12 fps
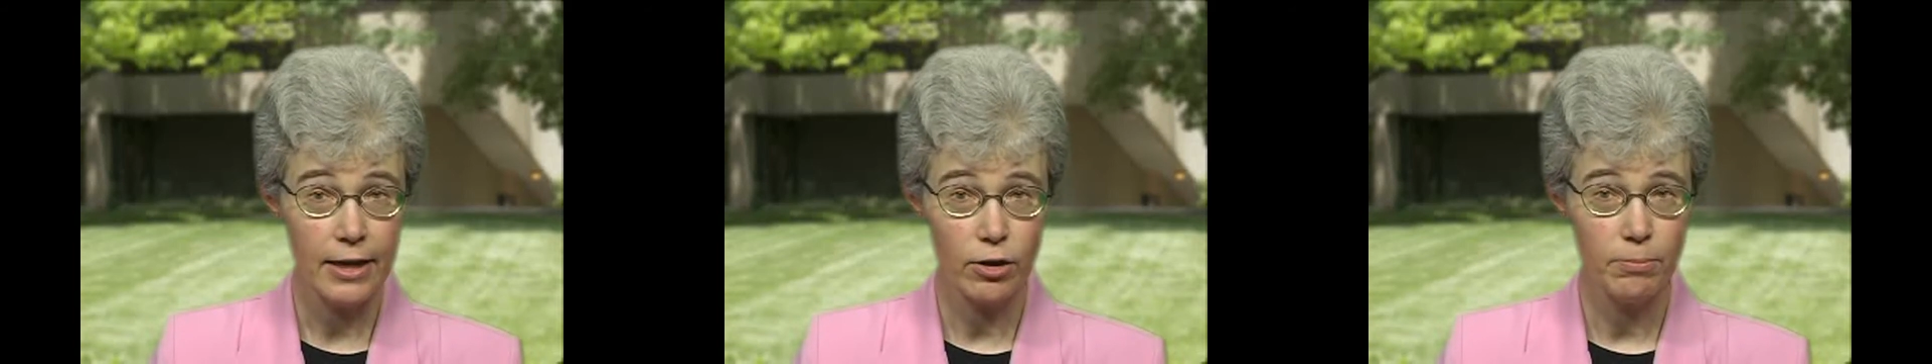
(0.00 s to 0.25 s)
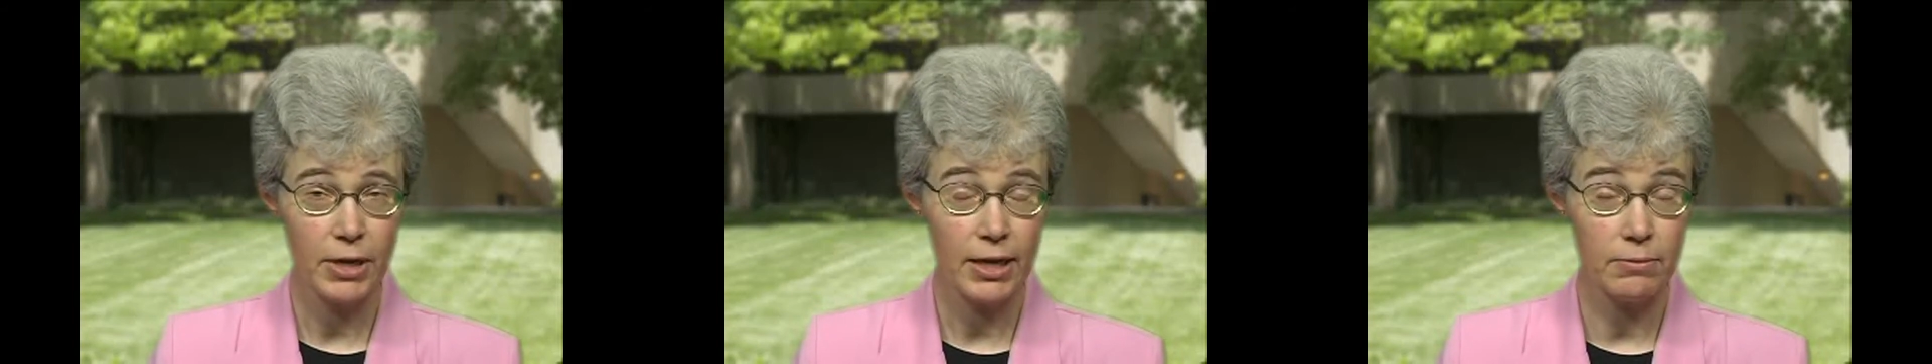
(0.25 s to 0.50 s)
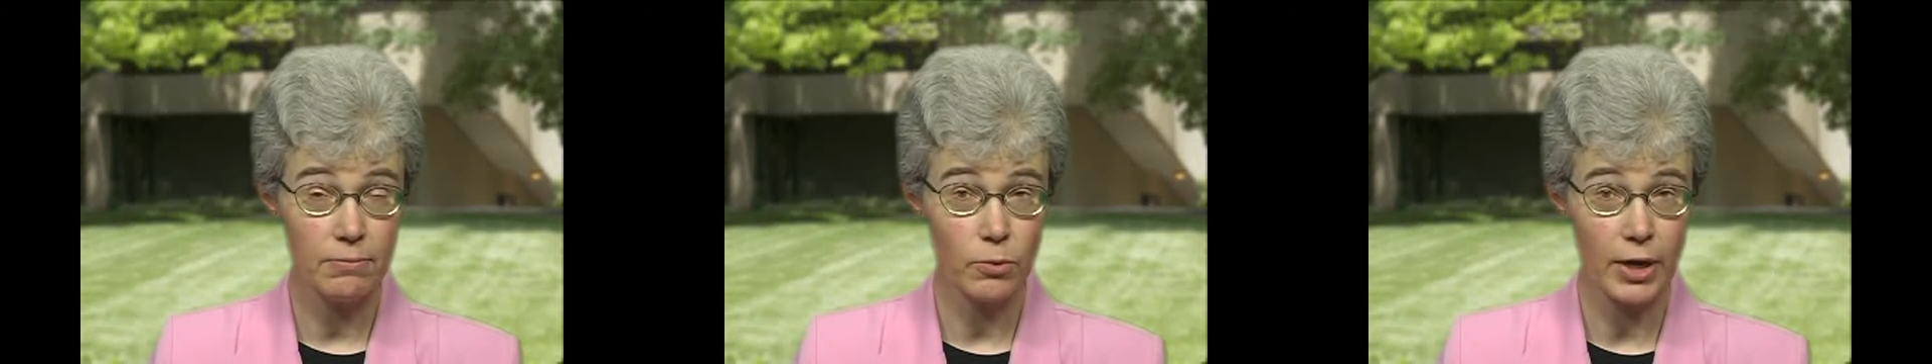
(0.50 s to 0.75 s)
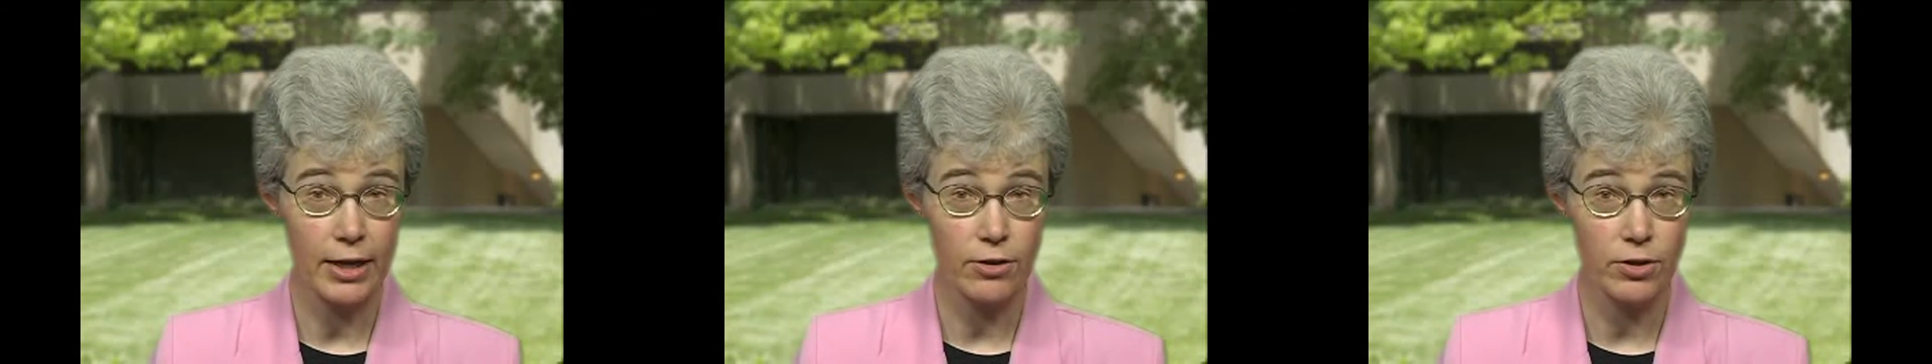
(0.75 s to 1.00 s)
They are meant,
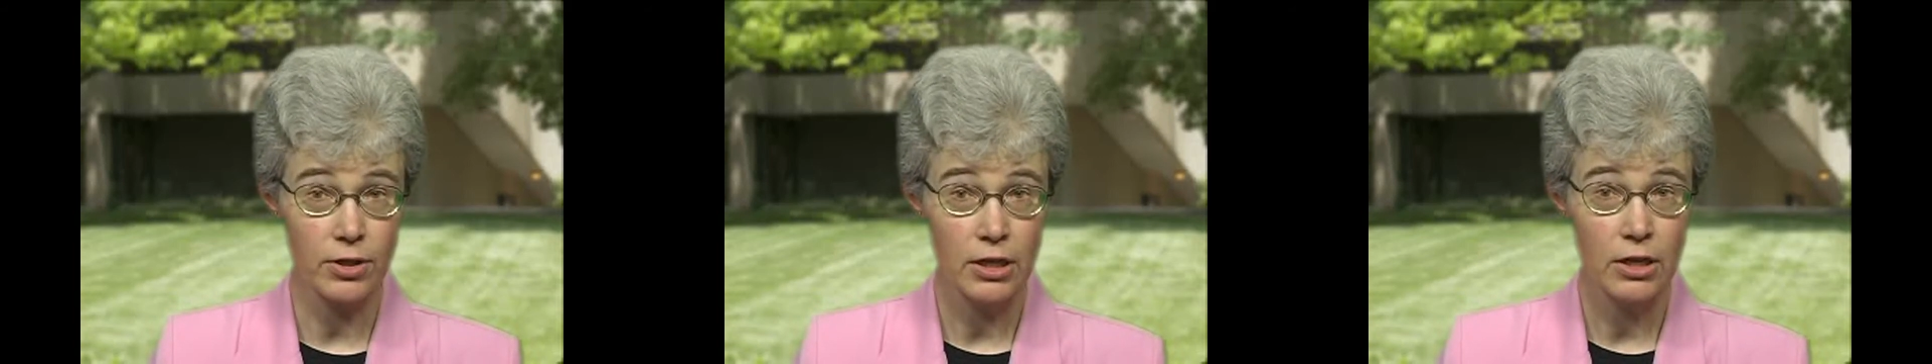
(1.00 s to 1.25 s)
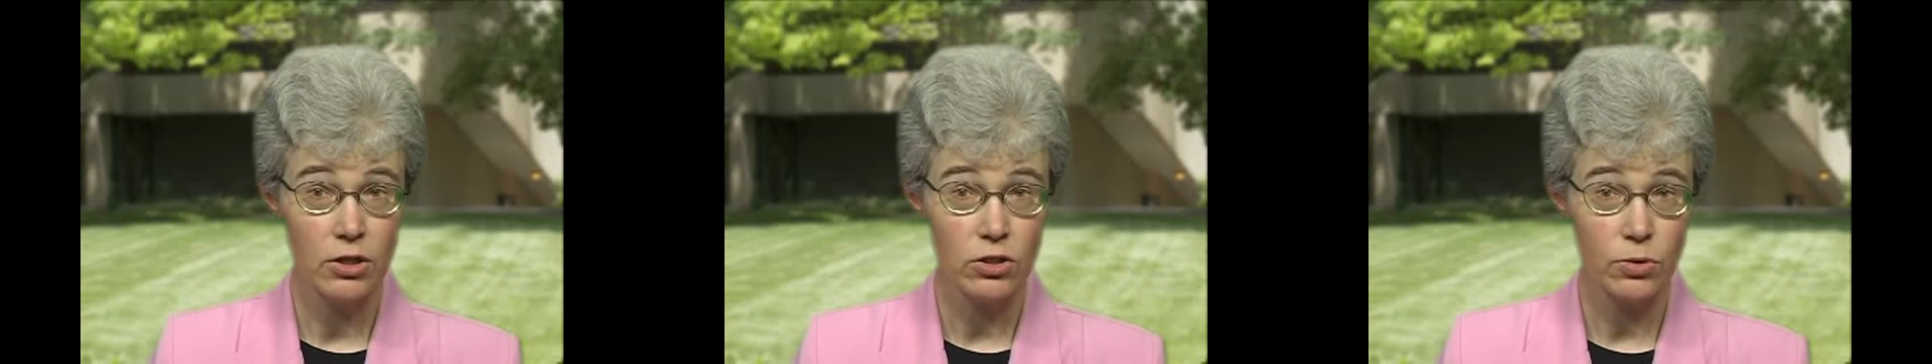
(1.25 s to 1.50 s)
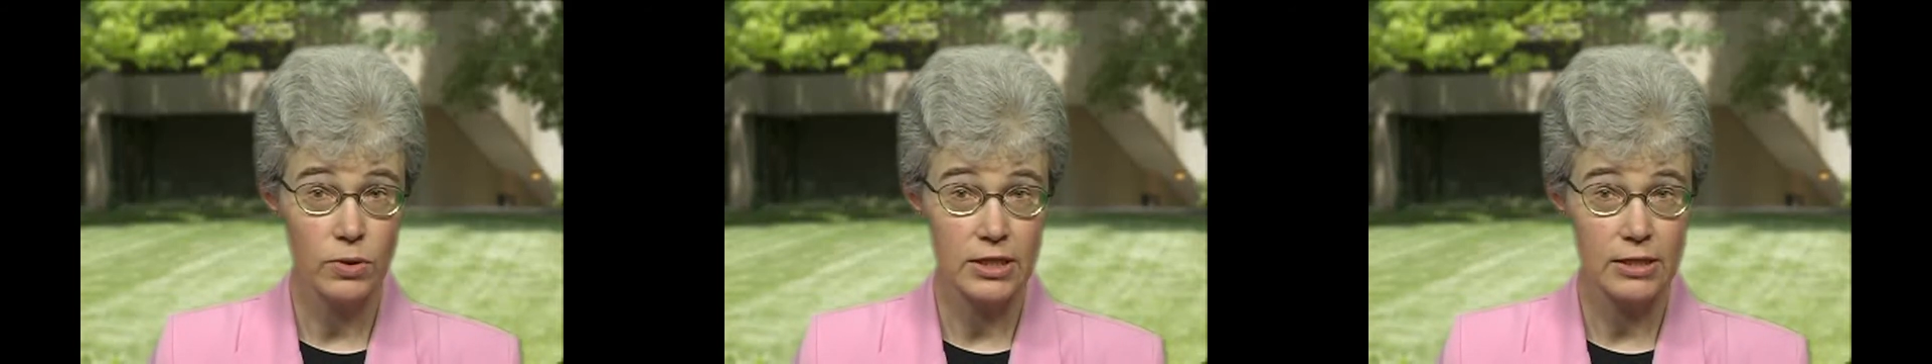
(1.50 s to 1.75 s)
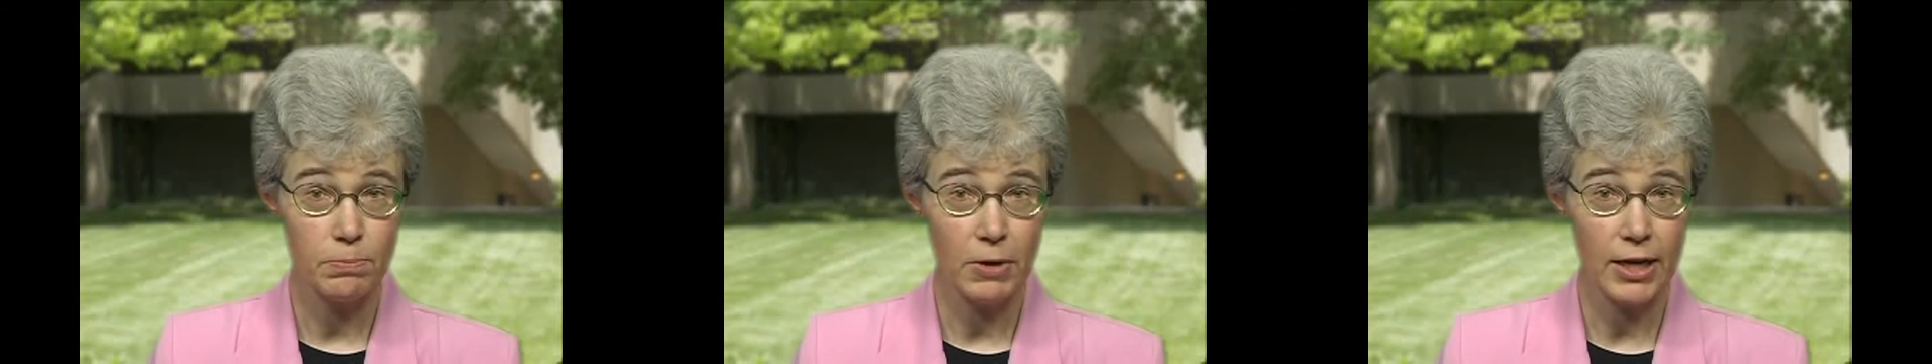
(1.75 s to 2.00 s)
rather, to
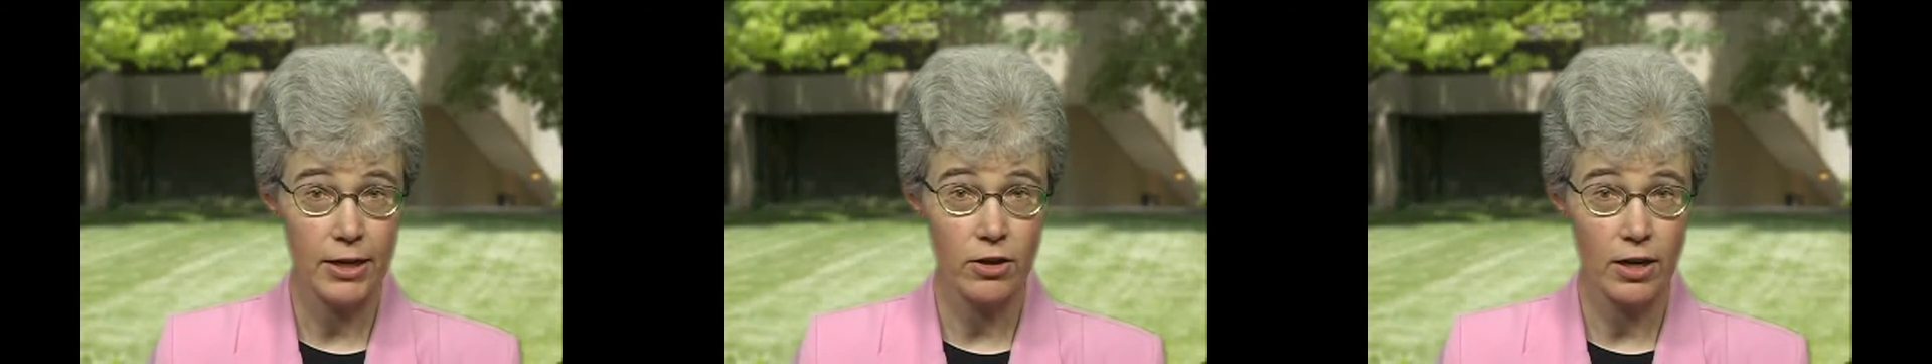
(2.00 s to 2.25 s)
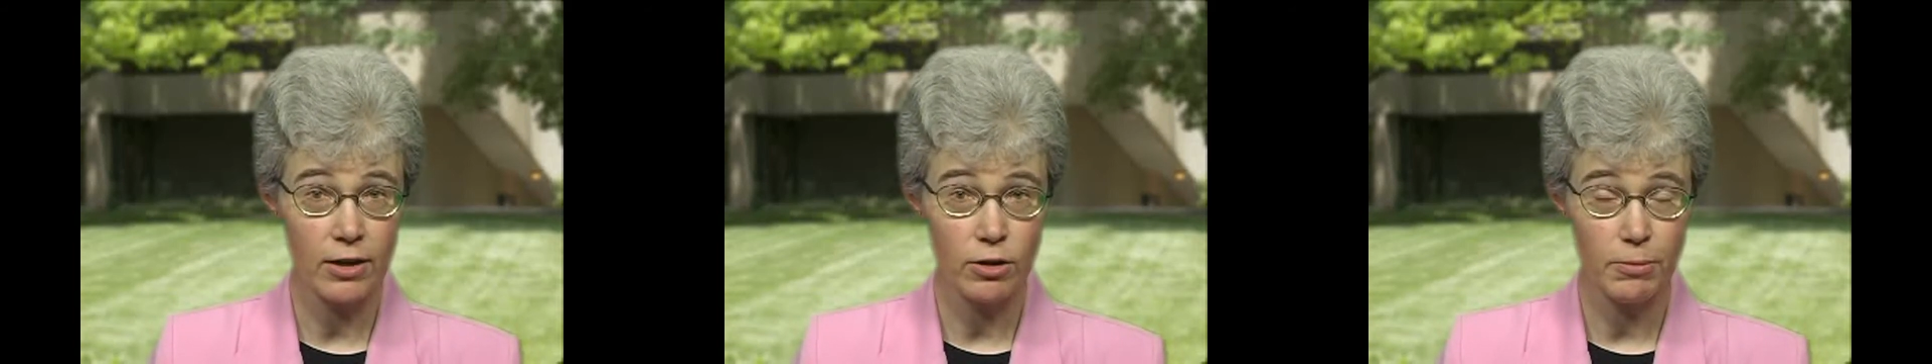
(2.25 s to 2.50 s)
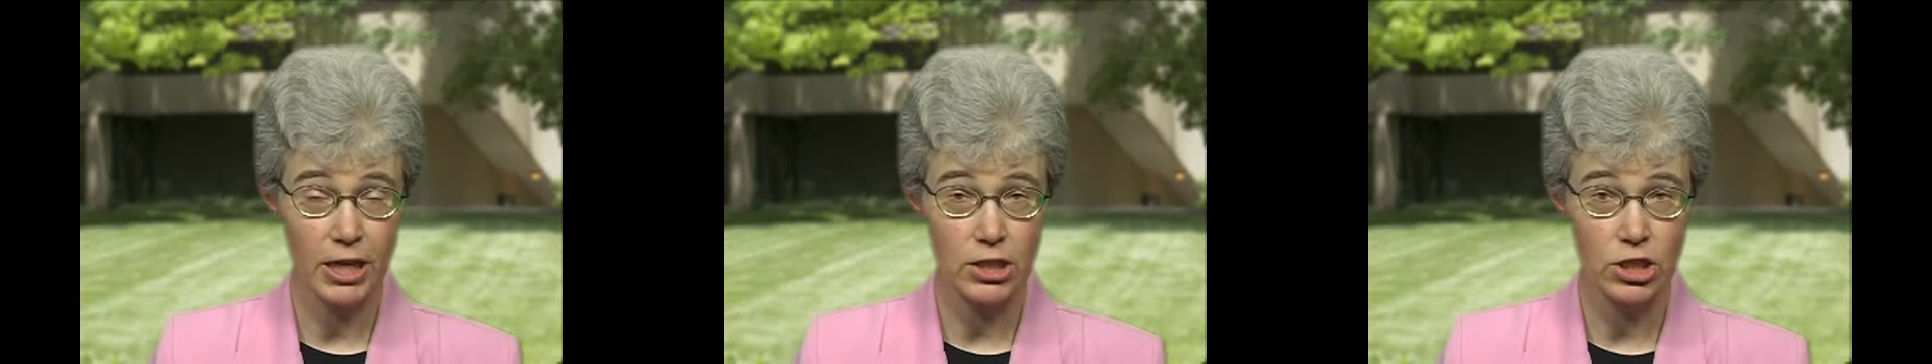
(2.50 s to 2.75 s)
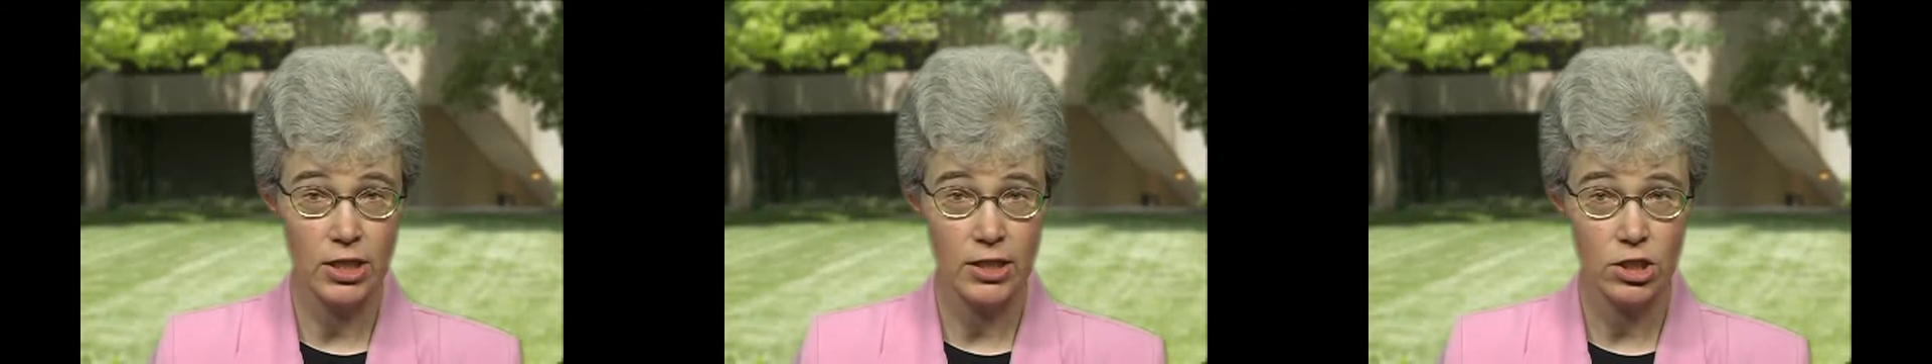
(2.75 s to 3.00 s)
inspire our
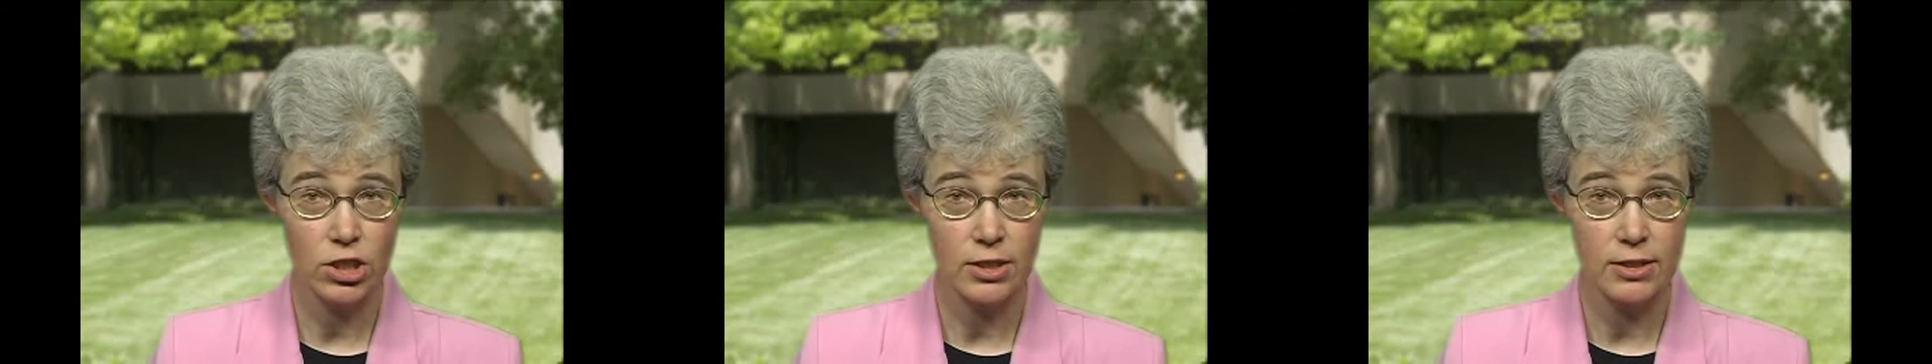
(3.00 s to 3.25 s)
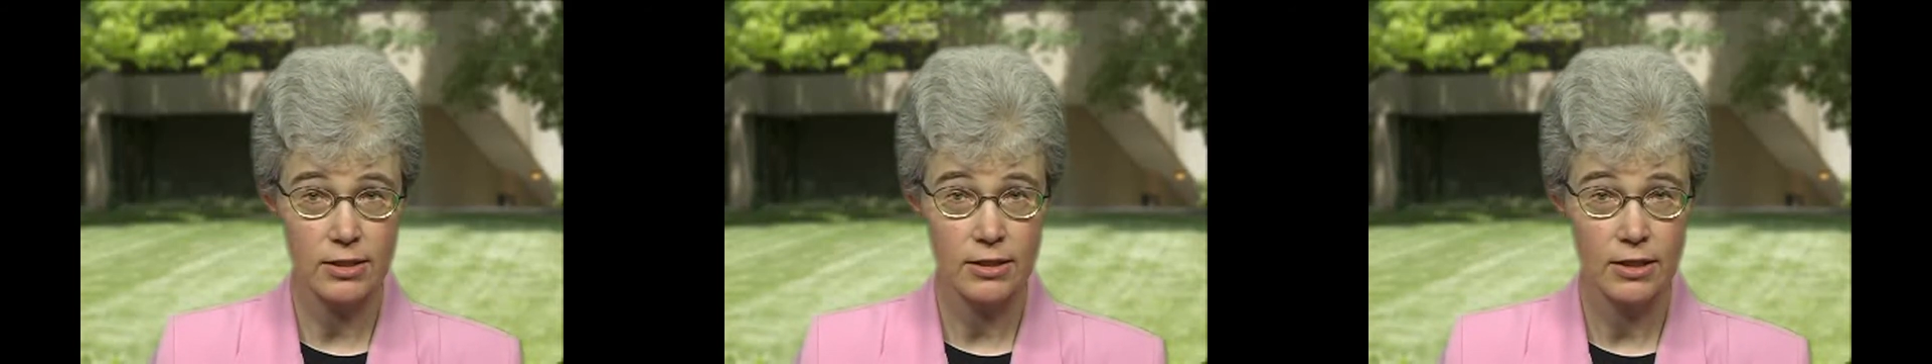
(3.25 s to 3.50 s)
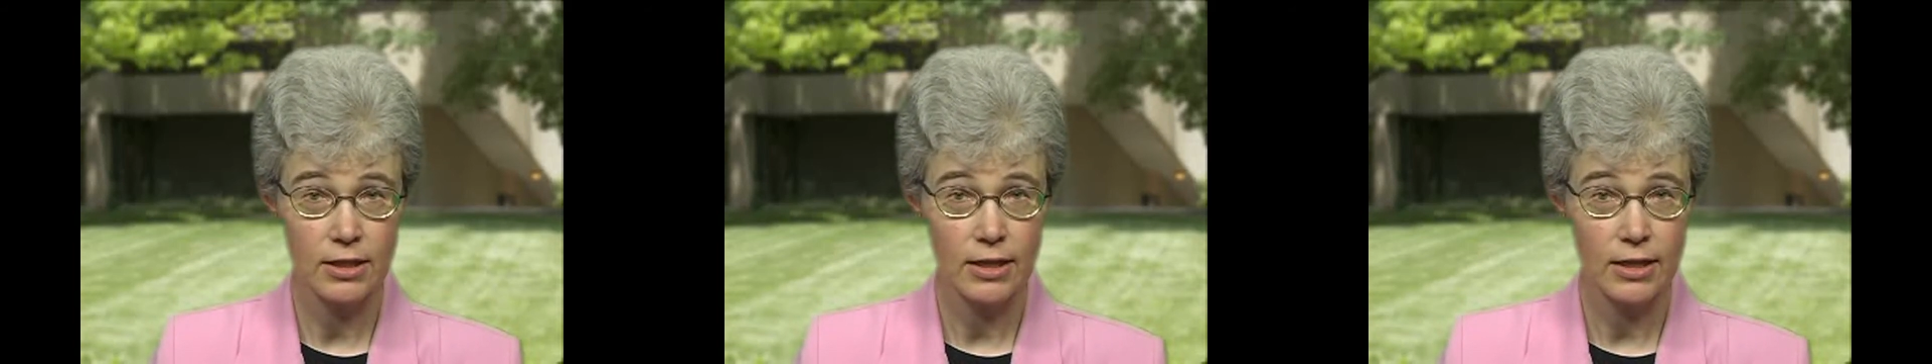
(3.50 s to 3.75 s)
imaginations,